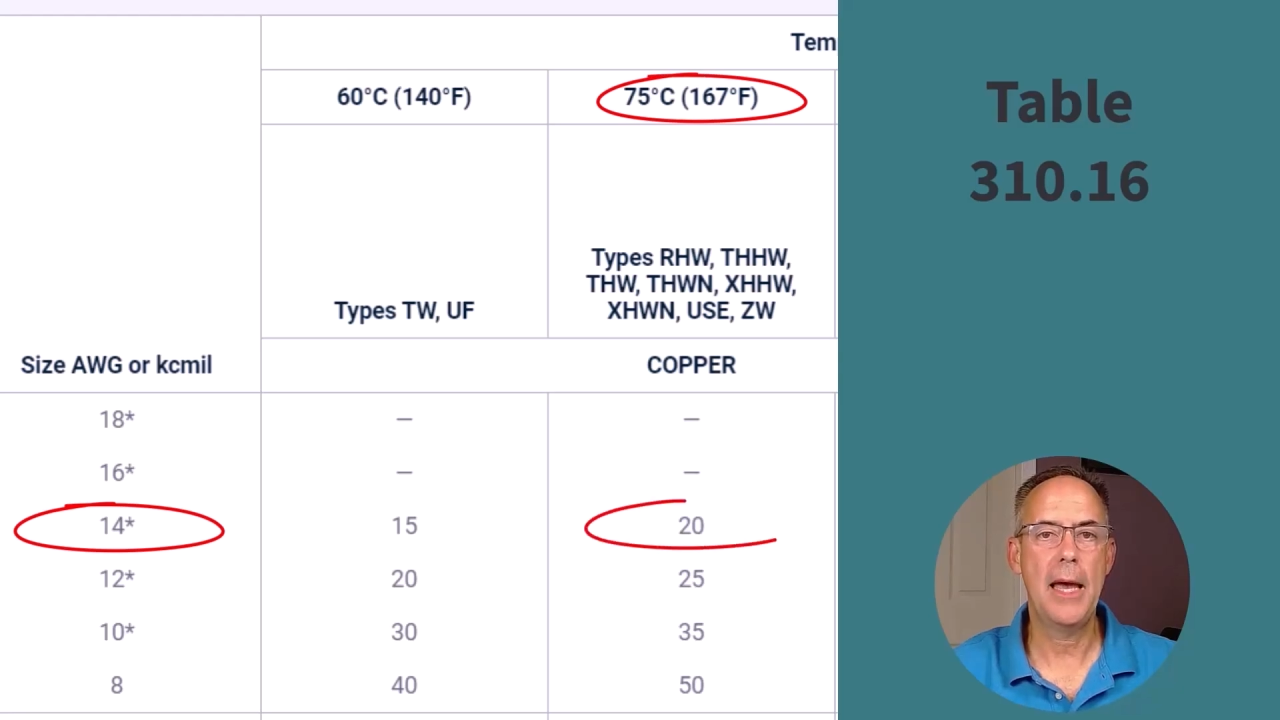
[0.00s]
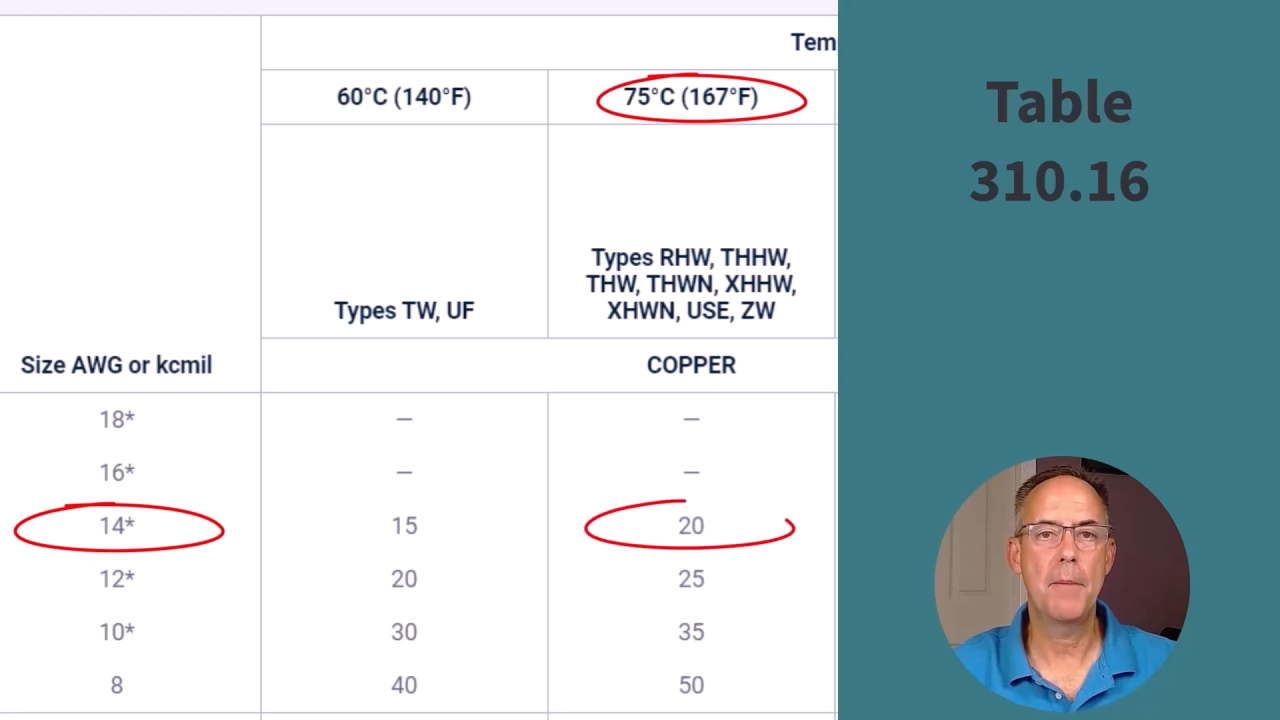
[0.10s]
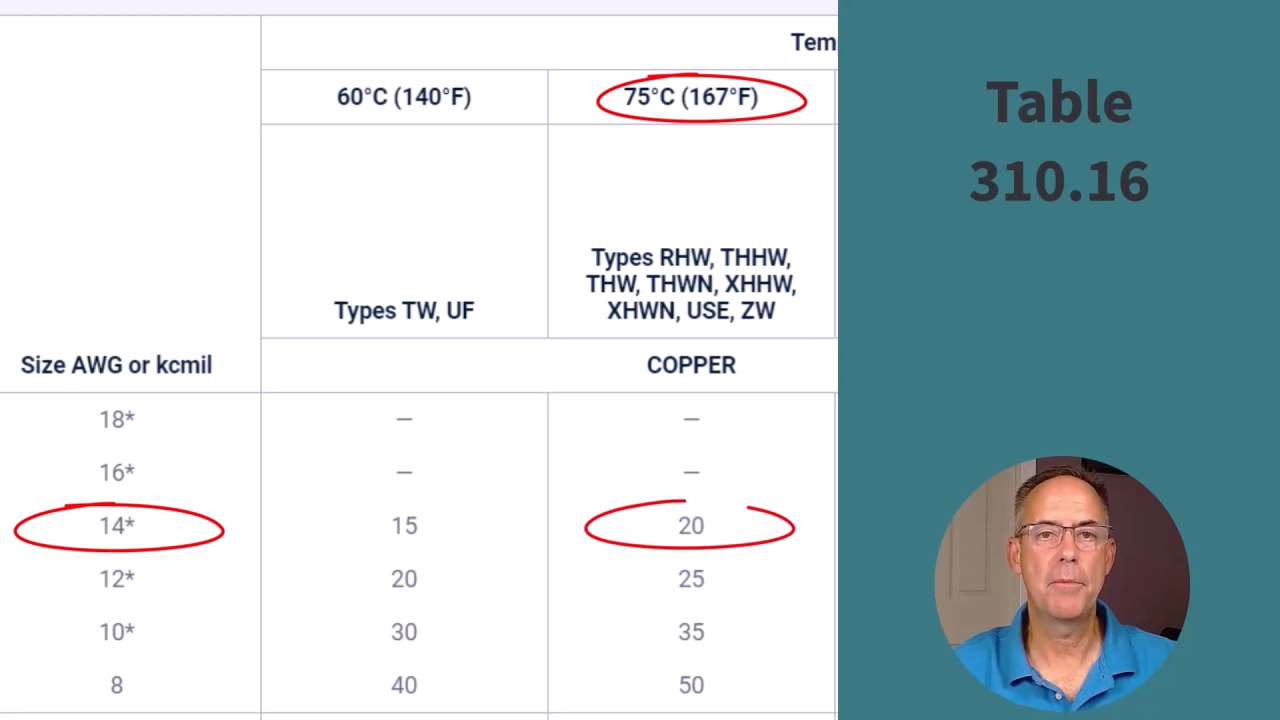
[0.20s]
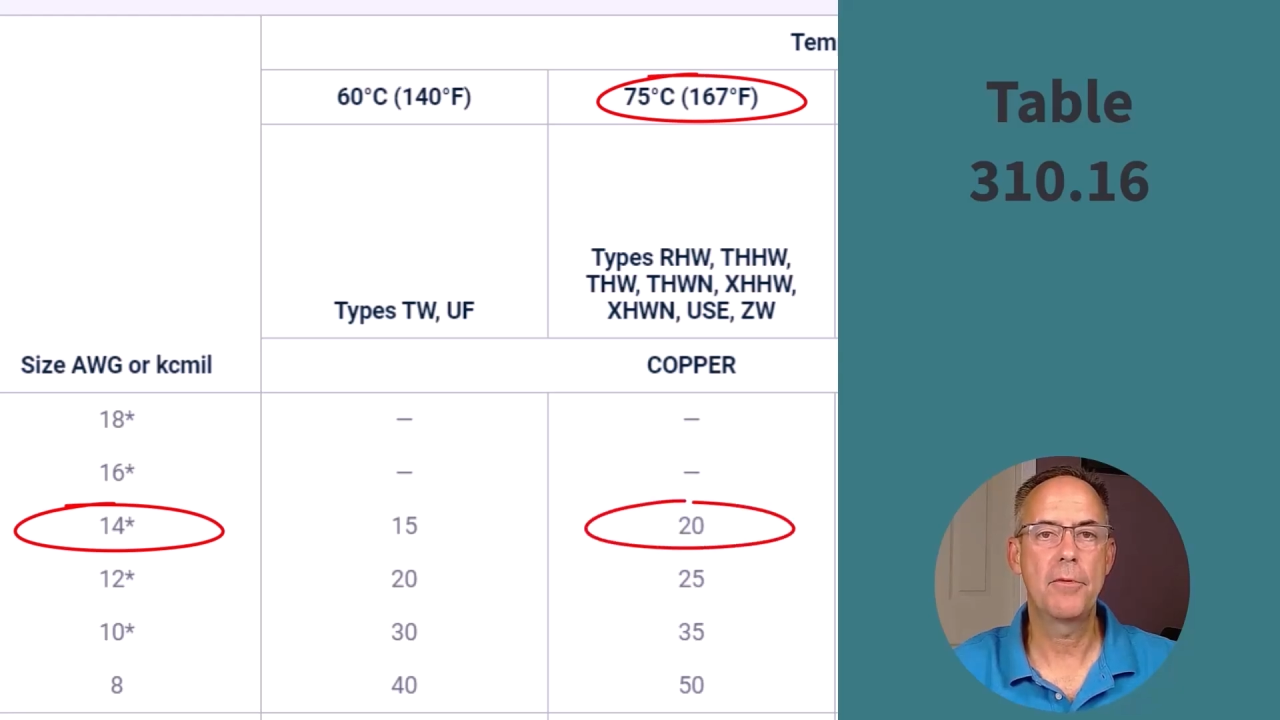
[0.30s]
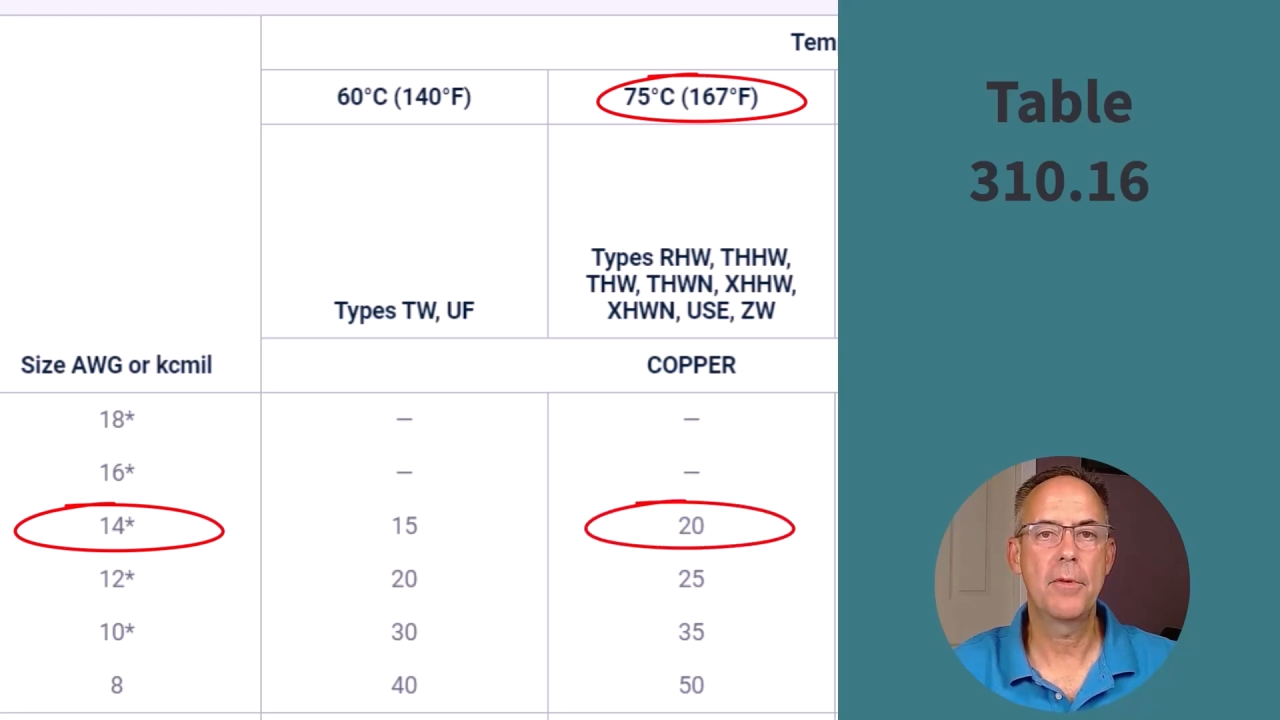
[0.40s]

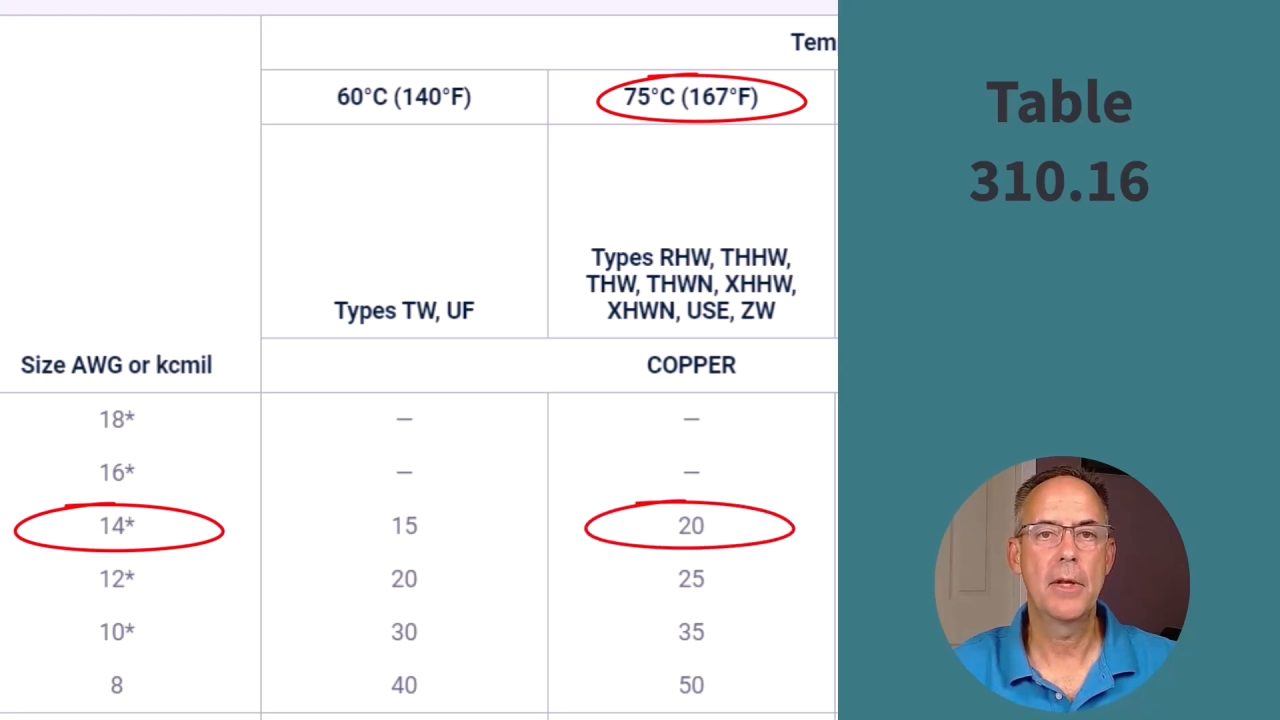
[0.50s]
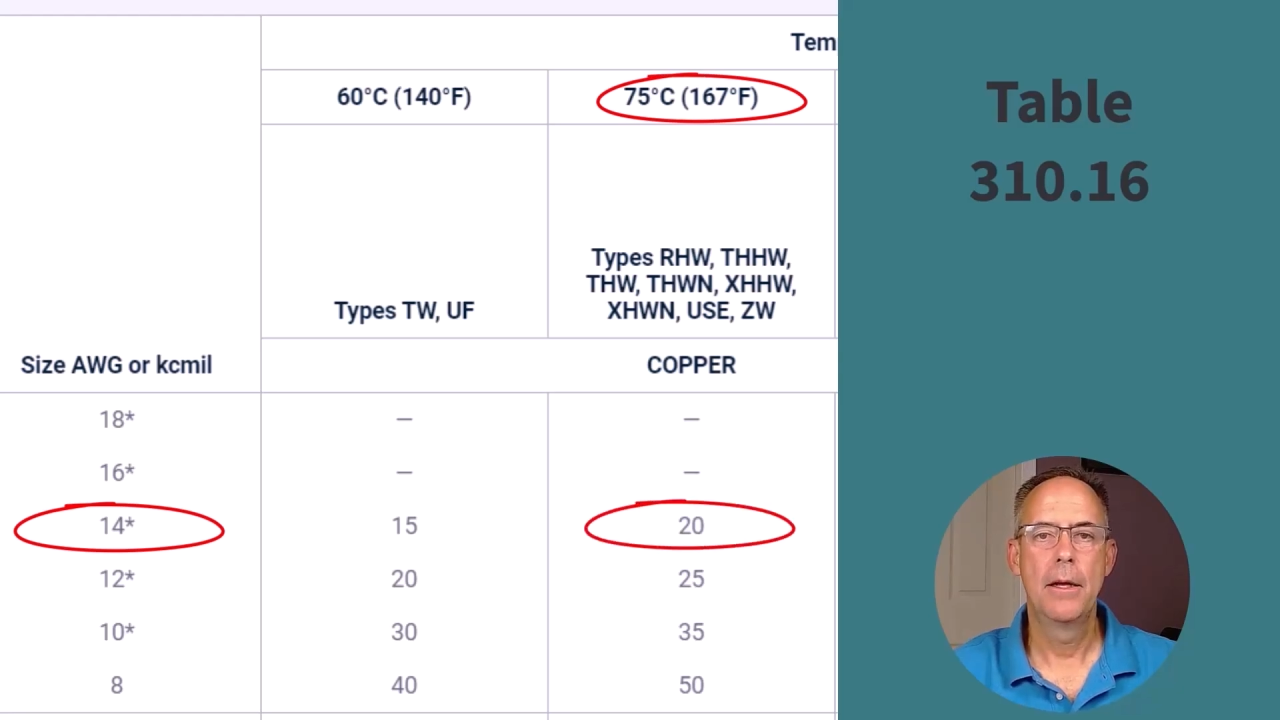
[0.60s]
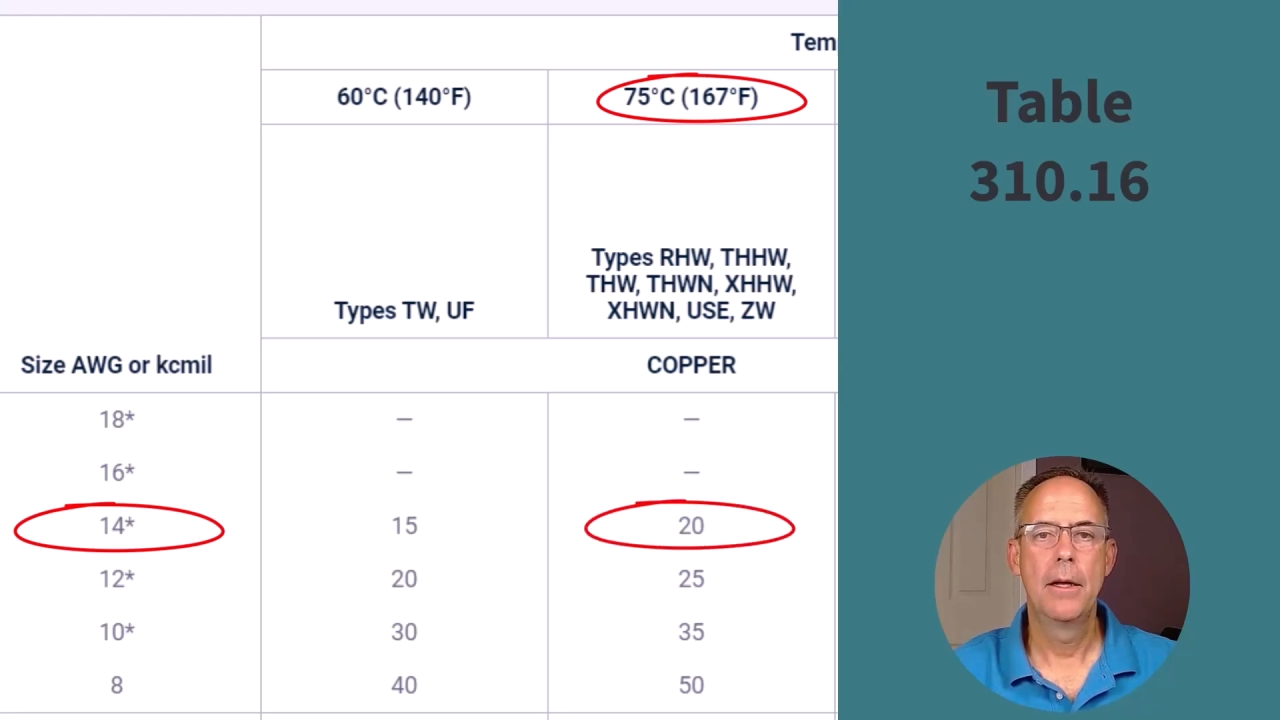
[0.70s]
amps.